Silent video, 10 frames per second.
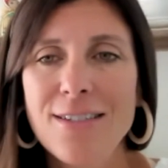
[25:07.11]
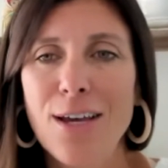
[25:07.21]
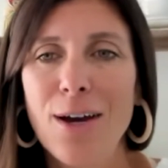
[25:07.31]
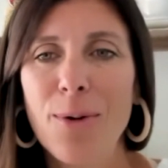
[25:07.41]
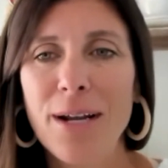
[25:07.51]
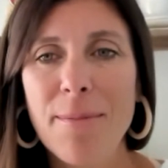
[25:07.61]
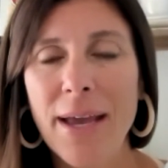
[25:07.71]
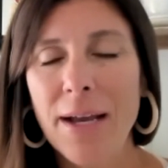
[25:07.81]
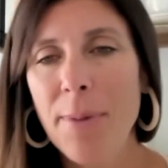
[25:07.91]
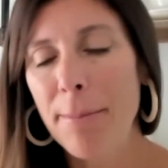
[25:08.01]
So we're going to
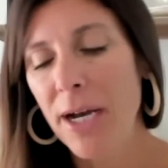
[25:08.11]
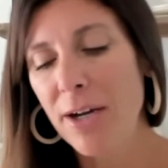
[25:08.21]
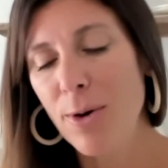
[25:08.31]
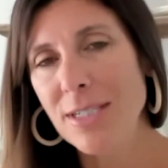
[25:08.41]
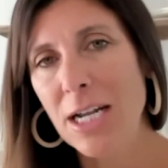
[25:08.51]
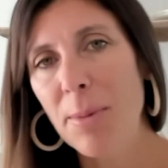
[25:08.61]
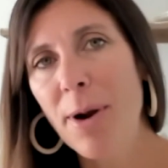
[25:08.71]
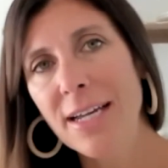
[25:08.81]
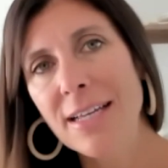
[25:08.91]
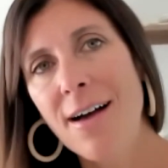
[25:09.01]
make a putt-putt course in our
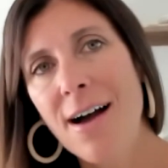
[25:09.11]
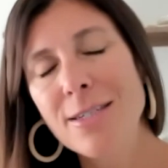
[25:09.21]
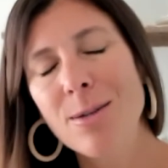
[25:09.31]
parking lot